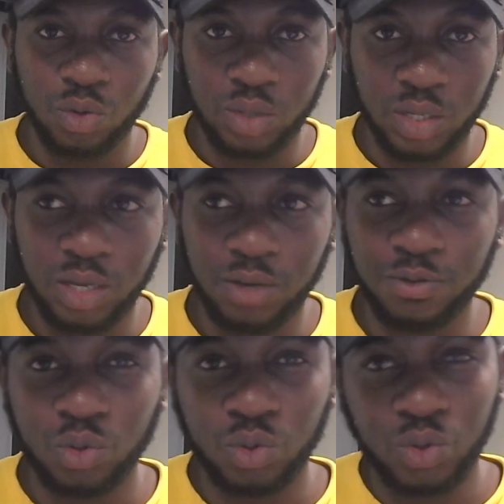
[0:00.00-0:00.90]
Okay, if
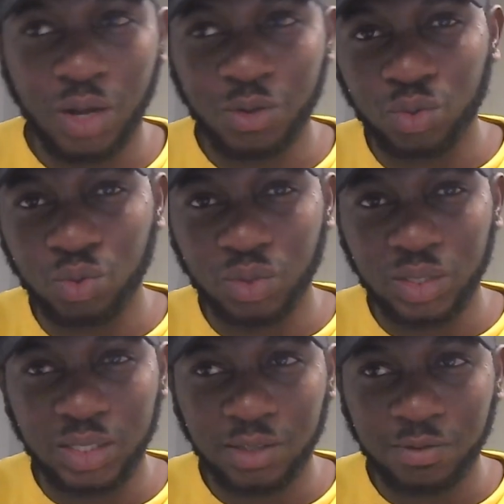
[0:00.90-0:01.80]
you don't know how to do a
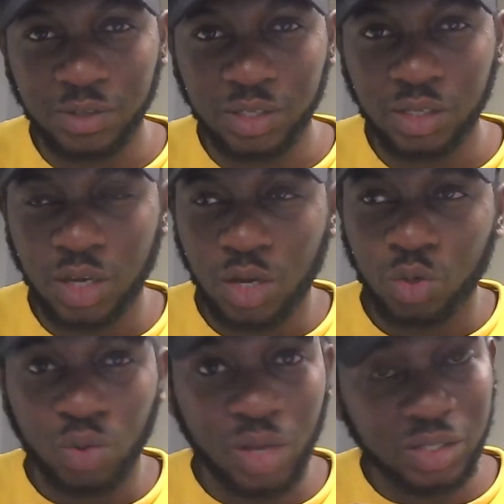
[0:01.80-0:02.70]
CV,
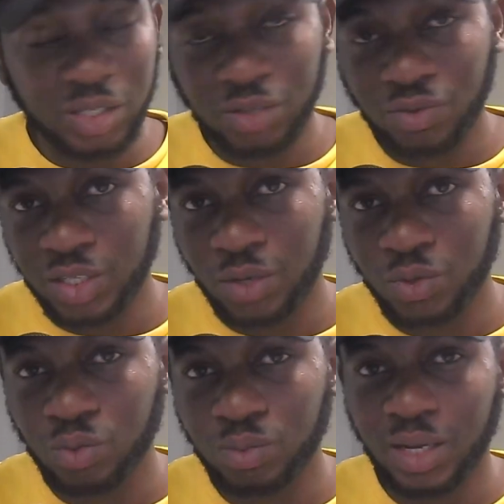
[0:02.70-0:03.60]
you can still reach out to me.